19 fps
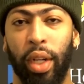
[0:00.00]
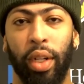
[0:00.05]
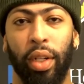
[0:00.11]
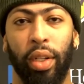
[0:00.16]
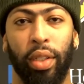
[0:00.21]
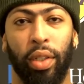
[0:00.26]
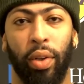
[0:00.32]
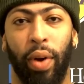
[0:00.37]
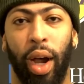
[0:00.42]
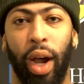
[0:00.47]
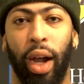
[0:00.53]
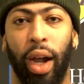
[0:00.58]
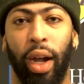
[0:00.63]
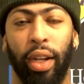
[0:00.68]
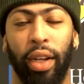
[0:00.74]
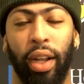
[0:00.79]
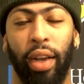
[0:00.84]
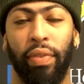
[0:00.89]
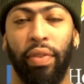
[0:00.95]
So I can
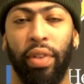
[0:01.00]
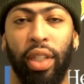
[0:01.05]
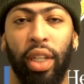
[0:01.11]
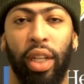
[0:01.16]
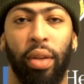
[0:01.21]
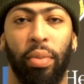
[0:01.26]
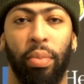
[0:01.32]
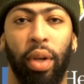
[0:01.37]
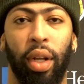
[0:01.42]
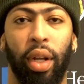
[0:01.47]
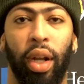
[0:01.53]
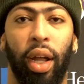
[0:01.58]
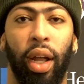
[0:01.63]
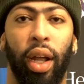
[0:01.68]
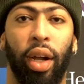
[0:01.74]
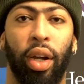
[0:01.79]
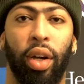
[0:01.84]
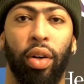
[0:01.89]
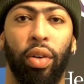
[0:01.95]
definitely see him being the
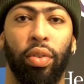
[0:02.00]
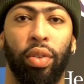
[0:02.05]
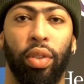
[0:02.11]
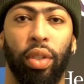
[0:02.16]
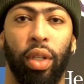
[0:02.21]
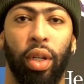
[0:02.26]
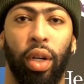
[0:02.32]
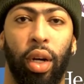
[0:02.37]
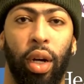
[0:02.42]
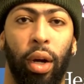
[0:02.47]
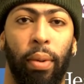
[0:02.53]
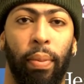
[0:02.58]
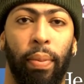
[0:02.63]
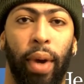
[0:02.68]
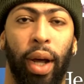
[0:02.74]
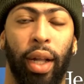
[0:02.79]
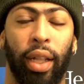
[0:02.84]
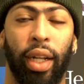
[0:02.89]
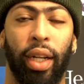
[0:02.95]
head coach.
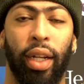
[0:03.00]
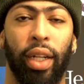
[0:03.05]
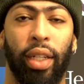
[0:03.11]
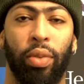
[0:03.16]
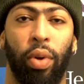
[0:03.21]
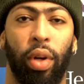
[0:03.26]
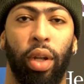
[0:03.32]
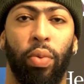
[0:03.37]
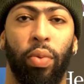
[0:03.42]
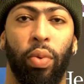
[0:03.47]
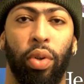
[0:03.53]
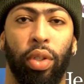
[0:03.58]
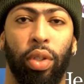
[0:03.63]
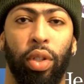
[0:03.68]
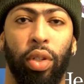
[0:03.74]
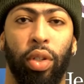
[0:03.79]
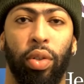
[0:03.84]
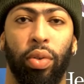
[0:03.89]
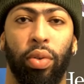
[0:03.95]
I think that's what he wants to
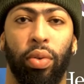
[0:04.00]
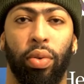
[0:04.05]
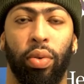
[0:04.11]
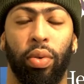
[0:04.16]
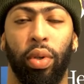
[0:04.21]
do.